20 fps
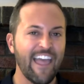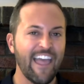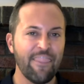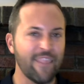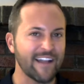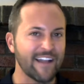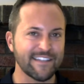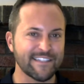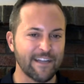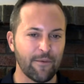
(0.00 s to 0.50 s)

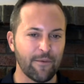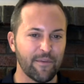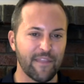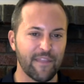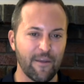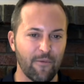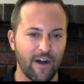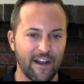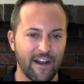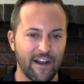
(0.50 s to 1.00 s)
That's not what they
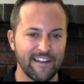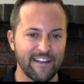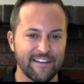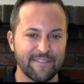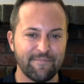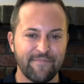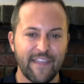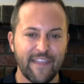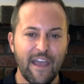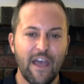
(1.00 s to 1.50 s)
wanted.
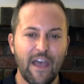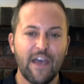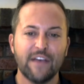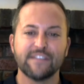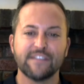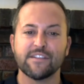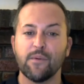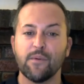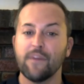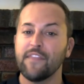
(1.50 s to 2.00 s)

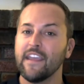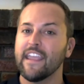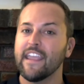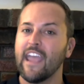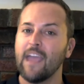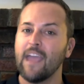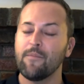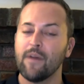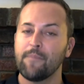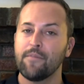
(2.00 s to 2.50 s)
So what they
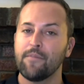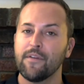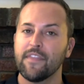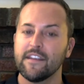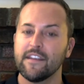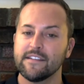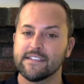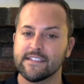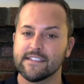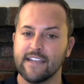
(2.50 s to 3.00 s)
came up with
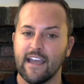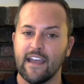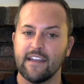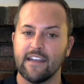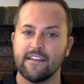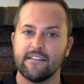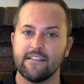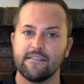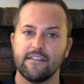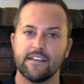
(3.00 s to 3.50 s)

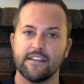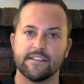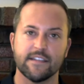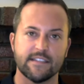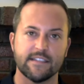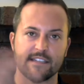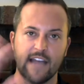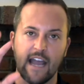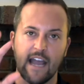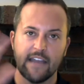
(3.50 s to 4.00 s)
instead is
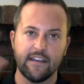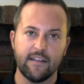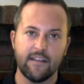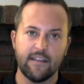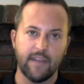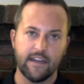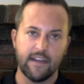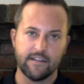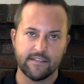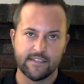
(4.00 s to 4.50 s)
this
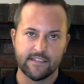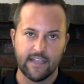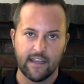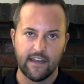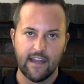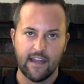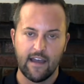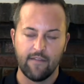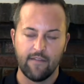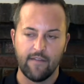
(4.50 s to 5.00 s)
90-minute
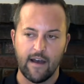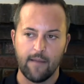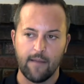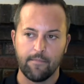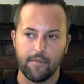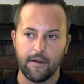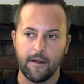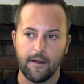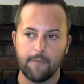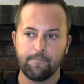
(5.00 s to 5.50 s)
second half
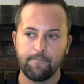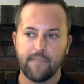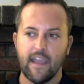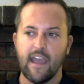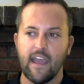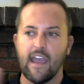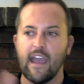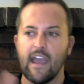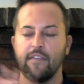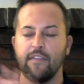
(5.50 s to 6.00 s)
opera,
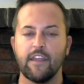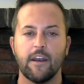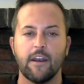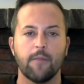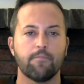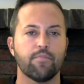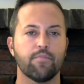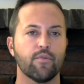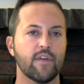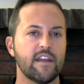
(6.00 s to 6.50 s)
and then a
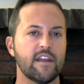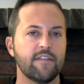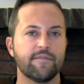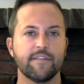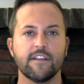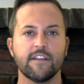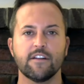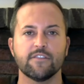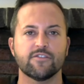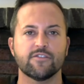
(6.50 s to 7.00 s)
brief
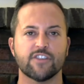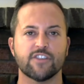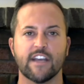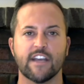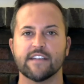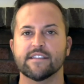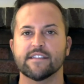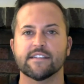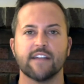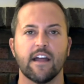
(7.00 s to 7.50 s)
little
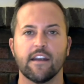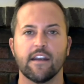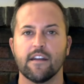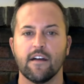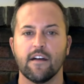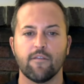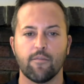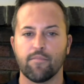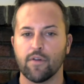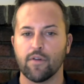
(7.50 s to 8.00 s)
chestnut
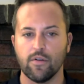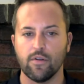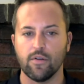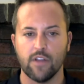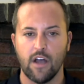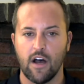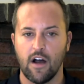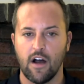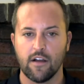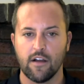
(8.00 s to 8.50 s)
of a
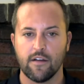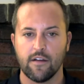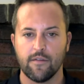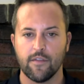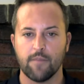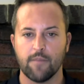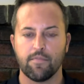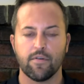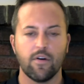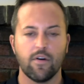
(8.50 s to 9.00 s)
prologue.
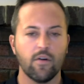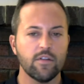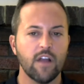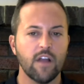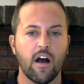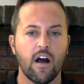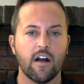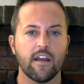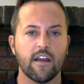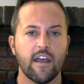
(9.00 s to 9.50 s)
The
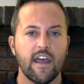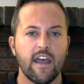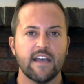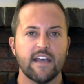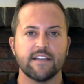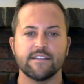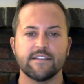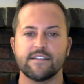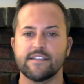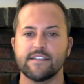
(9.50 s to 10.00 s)
prologue
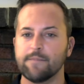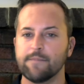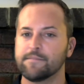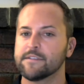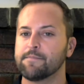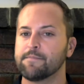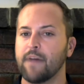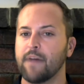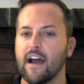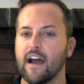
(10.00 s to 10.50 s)

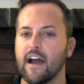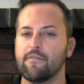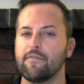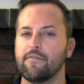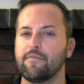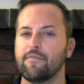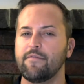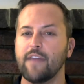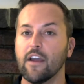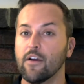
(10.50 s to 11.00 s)
zips by
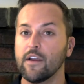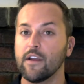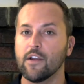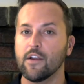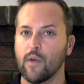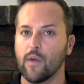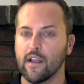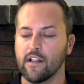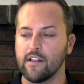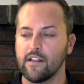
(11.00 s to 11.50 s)
very
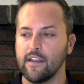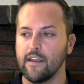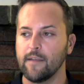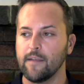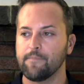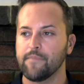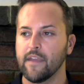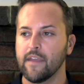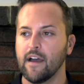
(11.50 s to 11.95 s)
quickly.